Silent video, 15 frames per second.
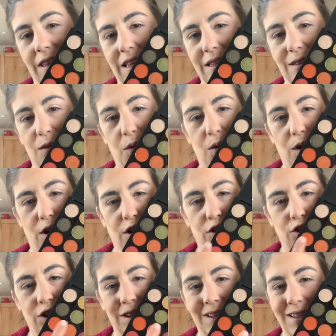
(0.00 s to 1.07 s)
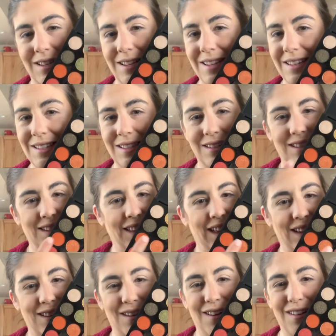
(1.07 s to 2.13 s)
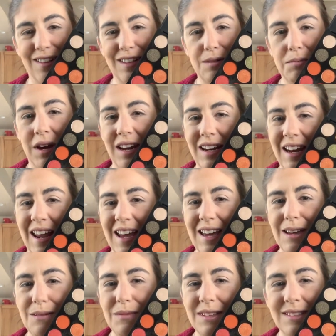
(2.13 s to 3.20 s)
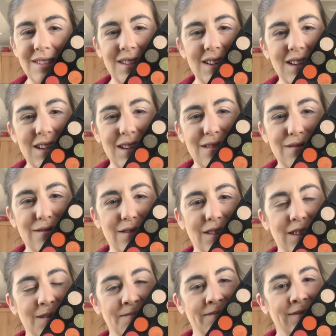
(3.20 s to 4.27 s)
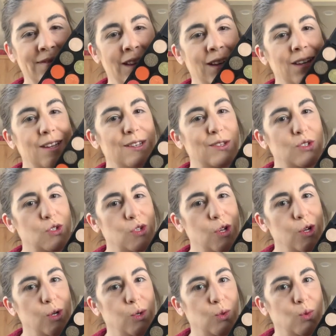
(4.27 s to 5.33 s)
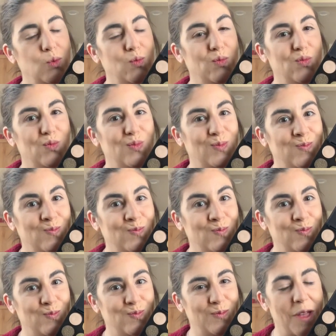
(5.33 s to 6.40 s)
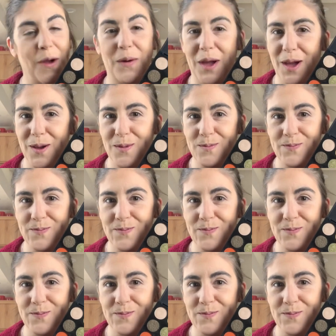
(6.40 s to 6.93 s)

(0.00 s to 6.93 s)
these oranges are like calling my name and stuff. So, okay.